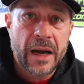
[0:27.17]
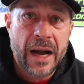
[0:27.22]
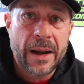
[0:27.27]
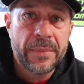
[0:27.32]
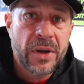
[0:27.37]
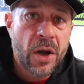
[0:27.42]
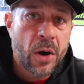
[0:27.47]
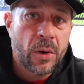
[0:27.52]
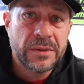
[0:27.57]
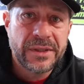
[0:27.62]

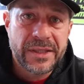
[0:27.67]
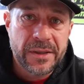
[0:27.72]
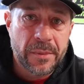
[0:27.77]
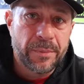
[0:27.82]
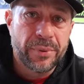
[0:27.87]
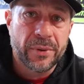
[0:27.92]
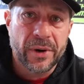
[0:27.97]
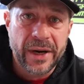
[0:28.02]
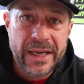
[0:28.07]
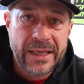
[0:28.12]
I'm going to
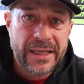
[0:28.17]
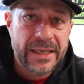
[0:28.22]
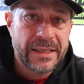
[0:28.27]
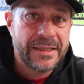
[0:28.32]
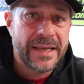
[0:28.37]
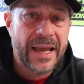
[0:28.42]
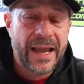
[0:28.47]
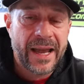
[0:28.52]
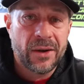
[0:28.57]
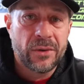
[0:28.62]
break
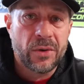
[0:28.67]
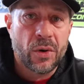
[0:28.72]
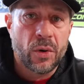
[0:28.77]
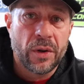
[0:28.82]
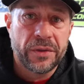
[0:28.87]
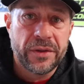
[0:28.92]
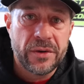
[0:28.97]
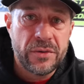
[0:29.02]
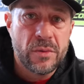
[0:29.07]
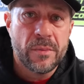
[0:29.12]
it down,
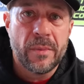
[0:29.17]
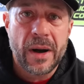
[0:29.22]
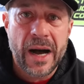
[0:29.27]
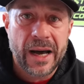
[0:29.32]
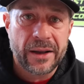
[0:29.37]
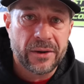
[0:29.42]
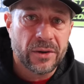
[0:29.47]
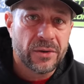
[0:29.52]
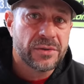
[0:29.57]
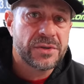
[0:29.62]
all the new
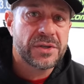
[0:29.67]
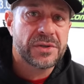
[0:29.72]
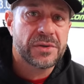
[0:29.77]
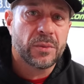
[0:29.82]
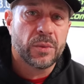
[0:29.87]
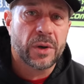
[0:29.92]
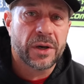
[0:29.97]
models.